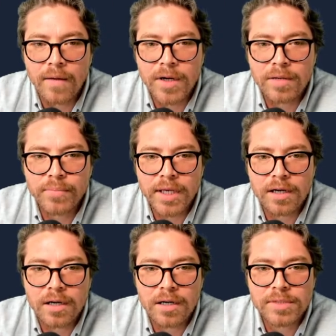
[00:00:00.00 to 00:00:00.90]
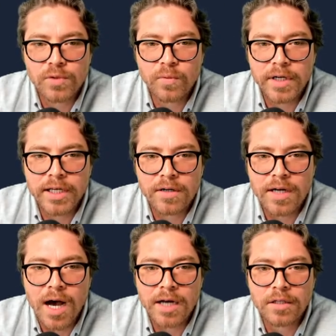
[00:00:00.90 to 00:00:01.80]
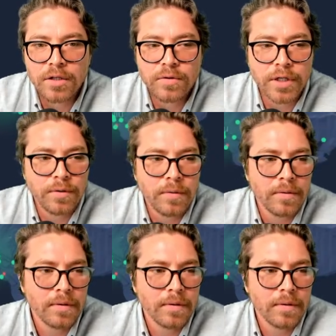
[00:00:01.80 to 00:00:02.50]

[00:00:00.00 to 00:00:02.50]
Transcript: I'm going to pick up just one here on Honolulu.